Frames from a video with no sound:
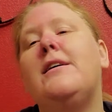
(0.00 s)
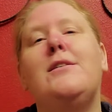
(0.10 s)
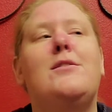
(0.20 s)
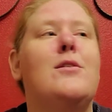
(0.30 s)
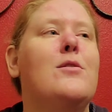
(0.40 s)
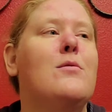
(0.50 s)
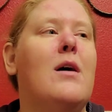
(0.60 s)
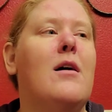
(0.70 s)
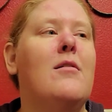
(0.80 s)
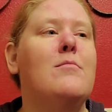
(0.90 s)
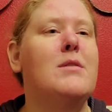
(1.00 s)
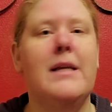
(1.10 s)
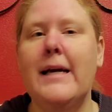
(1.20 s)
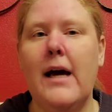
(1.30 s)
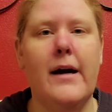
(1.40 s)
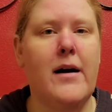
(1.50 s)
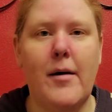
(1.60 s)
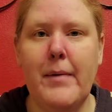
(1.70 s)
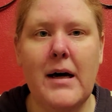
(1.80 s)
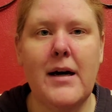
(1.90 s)
So, today I
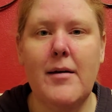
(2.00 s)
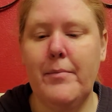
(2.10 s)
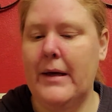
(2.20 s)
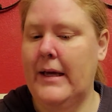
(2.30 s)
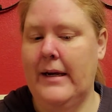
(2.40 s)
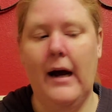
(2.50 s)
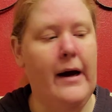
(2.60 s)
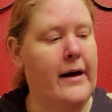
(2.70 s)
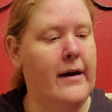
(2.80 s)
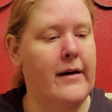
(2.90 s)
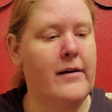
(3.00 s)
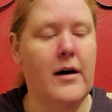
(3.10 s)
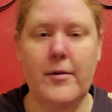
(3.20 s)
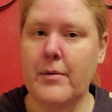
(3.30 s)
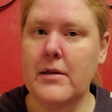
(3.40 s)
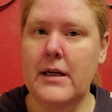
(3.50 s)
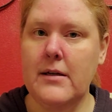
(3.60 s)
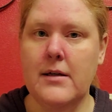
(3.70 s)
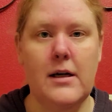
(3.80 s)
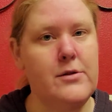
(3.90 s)
got back up and I got up early,
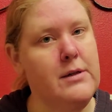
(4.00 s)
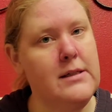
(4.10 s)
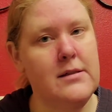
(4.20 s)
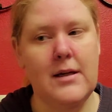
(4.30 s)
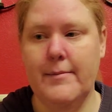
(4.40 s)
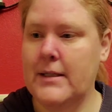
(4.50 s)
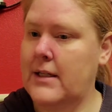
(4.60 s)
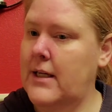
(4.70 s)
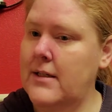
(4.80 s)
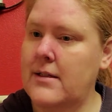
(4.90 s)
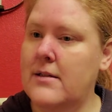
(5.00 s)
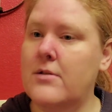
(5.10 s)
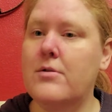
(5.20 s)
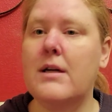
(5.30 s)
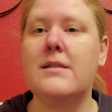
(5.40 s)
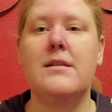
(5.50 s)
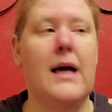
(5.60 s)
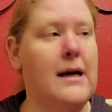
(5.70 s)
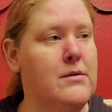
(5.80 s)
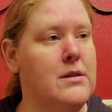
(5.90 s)
got dressed, got my kid dressed
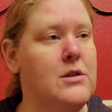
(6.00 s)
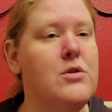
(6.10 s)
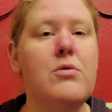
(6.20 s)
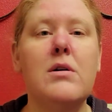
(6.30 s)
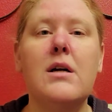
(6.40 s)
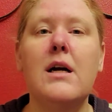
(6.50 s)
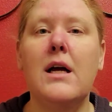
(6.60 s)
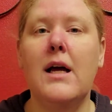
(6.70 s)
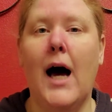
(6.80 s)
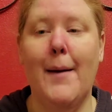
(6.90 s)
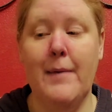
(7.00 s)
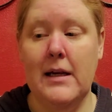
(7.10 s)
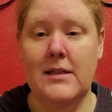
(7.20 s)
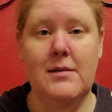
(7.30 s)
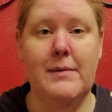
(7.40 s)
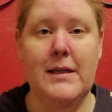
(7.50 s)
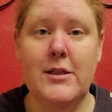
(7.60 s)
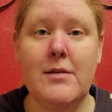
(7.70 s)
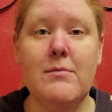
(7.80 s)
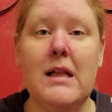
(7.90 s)
out the door. I made it to my
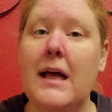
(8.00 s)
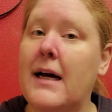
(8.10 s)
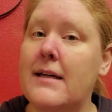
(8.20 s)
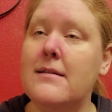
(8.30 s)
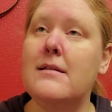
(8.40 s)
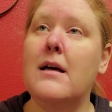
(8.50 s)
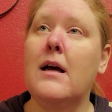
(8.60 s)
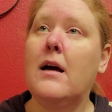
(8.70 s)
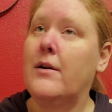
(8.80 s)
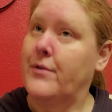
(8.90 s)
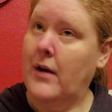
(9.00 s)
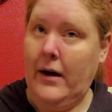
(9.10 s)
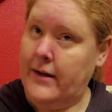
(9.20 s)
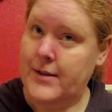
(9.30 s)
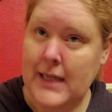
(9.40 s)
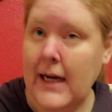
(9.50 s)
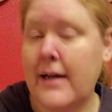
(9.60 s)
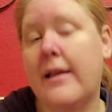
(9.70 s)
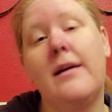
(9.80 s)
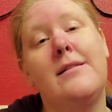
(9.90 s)
gym class, not
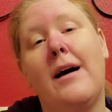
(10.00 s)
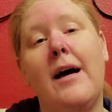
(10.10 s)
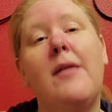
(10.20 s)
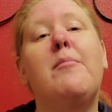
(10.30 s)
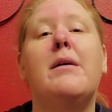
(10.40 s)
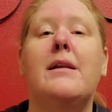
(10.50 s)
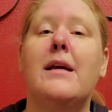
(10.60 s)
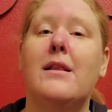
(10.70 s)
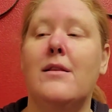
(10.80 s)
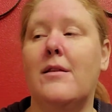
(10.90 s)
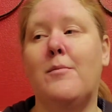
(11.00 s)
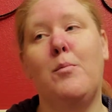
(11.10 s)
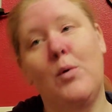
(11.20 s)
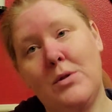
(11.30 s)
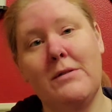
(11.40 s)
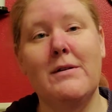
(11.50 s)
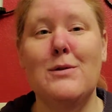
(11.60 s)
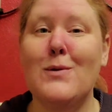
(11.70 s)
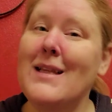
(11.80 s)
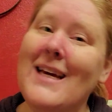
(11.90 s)
exactly on time, but most of us
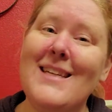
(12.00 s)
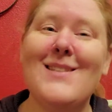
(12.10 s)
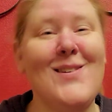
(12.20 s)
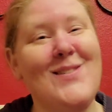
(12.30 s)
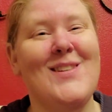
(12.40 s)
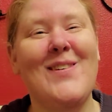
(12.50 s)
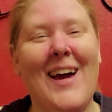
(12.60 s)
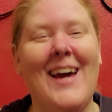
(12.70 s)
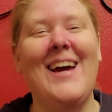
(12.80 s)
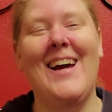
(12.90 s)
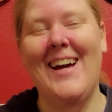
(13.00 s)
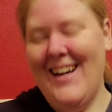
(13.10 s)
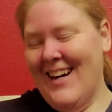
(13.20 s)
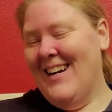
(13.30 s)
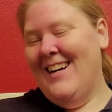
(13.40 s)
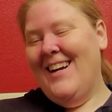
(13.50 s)
were late, so it was okay.